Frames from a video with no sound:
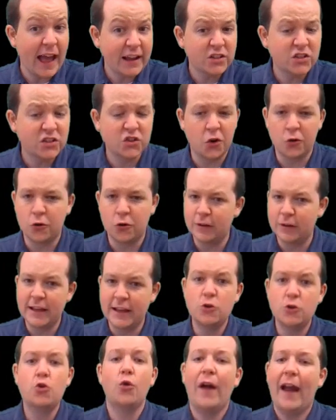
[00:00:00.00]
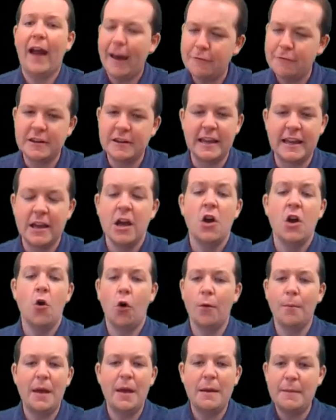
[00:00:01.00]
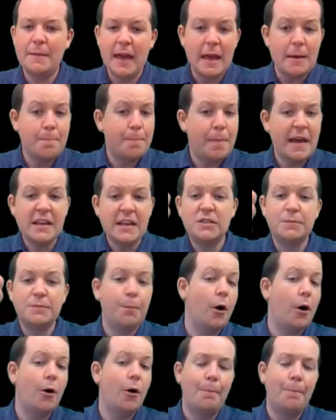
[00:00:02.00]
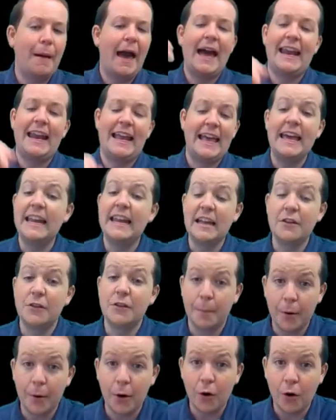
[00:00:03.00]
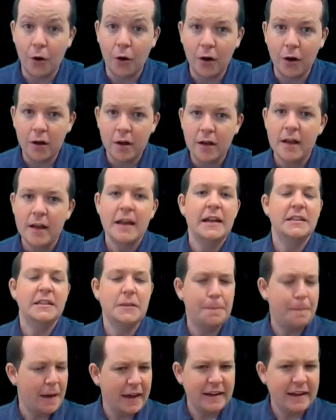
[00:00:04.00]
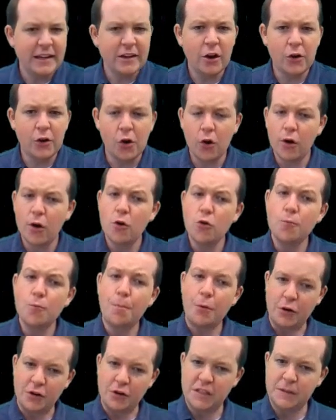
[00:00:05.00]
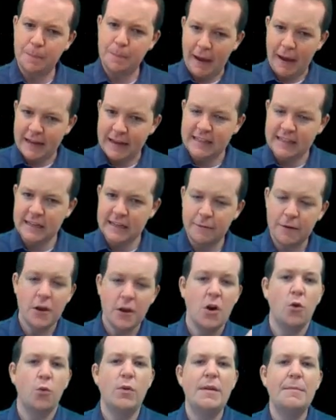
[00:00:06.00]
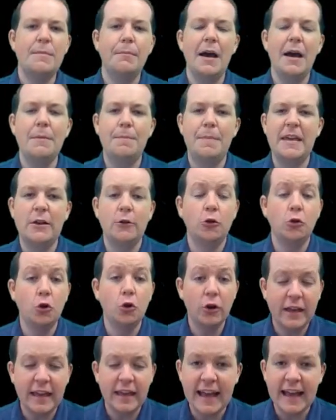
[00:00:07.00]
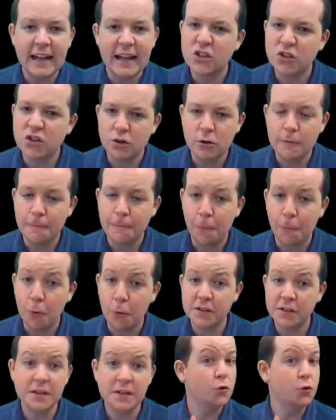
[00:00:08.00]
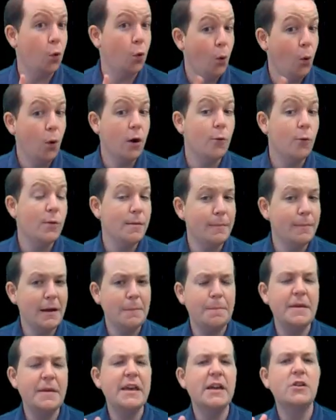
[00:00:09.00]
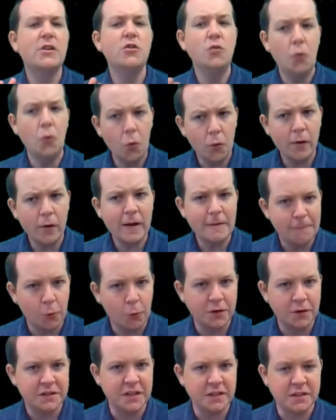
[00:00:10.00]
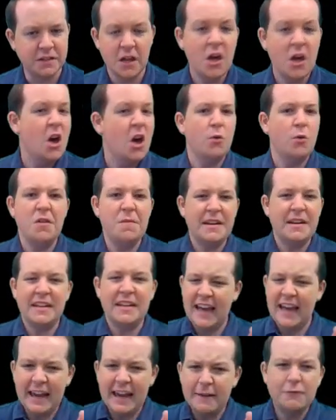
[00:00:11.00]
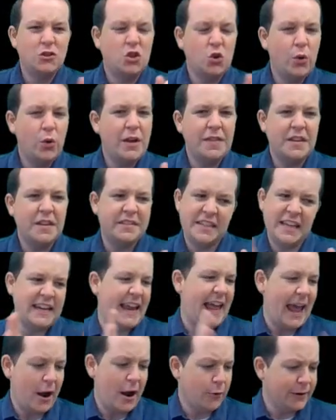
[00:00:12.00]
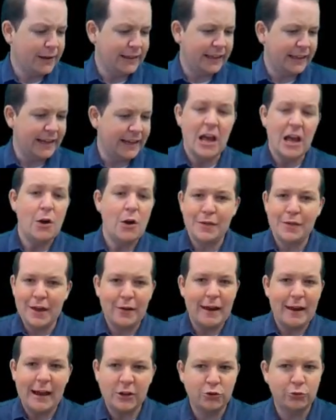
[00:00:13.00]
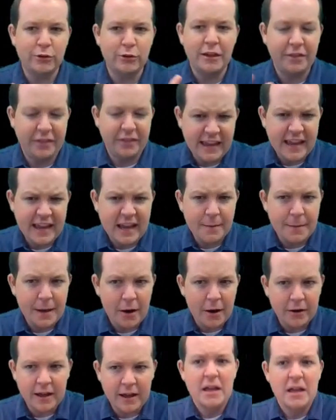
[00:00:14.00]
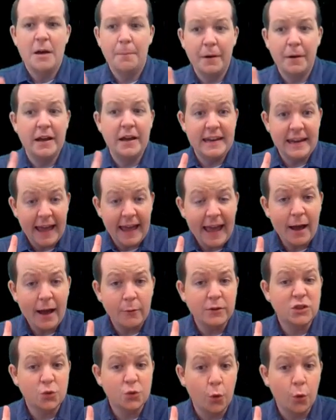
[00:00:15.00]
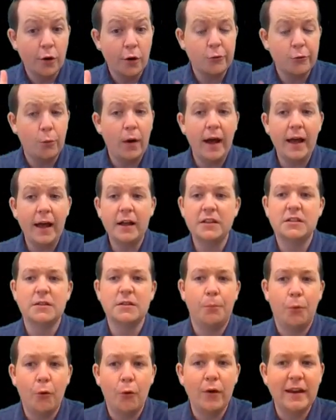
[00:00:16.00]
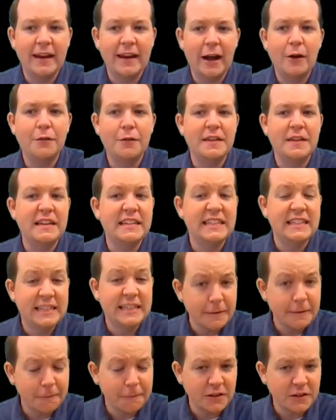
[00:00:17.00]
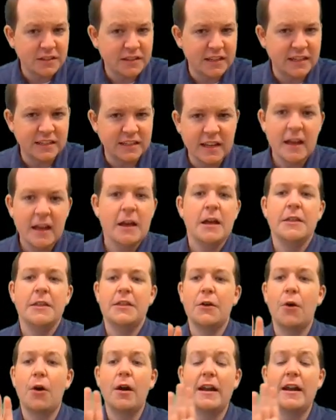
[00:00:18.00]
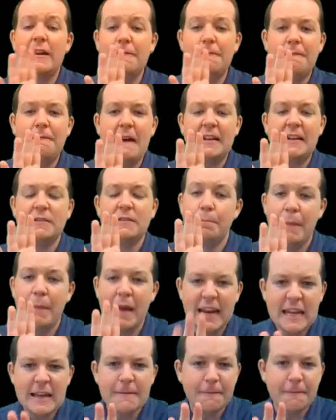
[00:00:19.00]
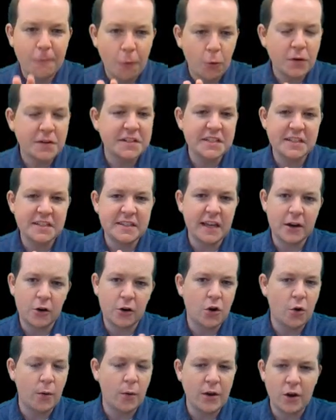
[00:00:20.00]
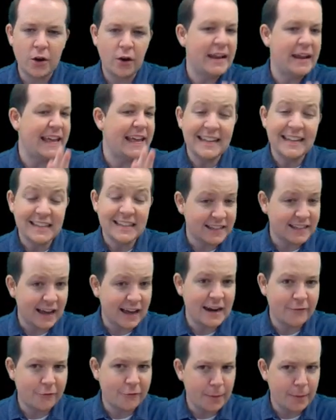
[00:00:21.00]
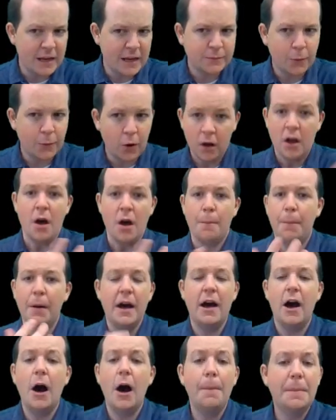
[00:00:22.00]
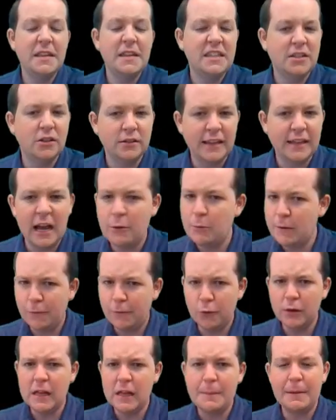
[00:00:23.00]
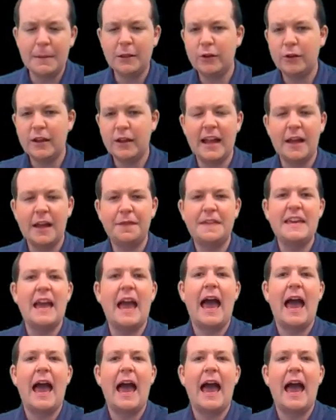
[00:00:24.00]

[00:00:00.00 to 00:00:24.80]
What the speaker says: external, like gravity, or maybe a baseball bat hitting the ball. Depending on our own perspective, we might be looking at certain forces, or we might be ignoring forces. We've been kind of doing this inherently without actually thinking about it, but now it's worthwhile to point out these differences. There are, in fact, many forces that are going on inside of a baseball, but up until now, we've only been looking at the